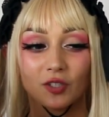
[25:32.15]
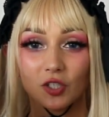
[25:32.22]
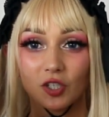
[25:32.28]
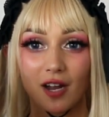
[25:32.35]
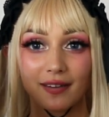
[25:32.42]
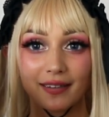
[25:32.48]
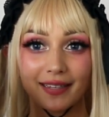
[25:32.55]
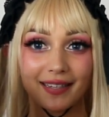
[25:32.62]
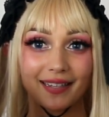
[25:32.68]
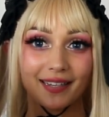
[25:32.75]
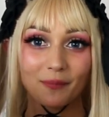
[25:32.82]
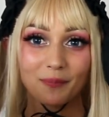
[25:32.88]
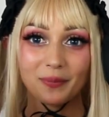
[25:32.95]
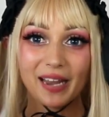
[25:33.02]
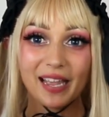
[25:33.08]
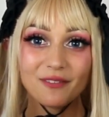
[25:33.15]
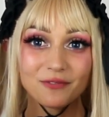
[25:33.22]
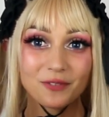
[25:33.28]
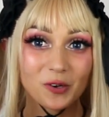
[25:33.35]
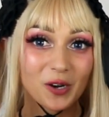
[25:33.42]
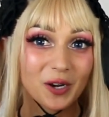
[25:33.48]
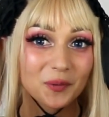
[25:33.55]
chunky
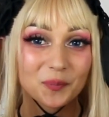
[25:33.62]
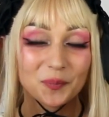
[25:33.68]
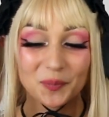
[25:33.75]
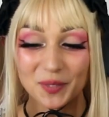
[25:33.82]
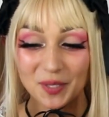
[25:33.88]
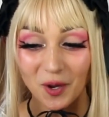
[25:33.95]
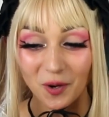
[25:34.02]
platforms.